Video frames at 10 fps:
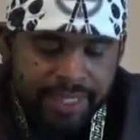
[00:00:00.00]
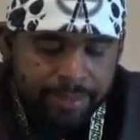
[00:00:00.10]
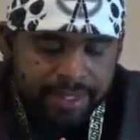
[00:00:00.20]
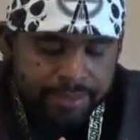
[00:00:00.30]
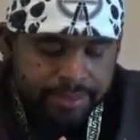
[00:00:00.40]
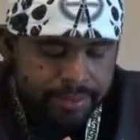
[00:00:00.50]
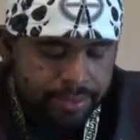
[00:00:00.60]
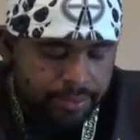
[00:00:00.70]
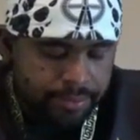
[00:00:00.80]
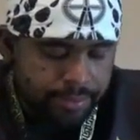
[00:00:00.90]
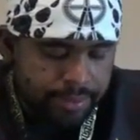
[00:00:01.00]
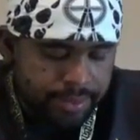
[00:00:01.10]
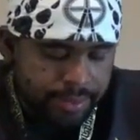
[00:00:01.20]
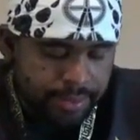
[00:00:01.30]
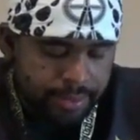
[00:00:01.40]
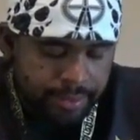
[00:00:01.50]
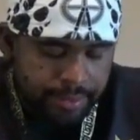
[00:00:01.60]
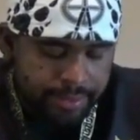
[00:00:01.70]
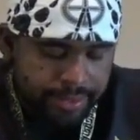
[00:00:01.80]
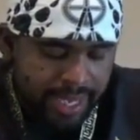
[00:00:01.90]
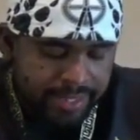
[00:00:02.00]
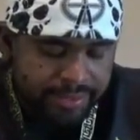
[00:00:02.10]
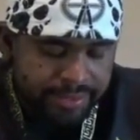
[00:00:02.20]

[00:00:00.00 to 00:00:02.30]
Unstable as so, the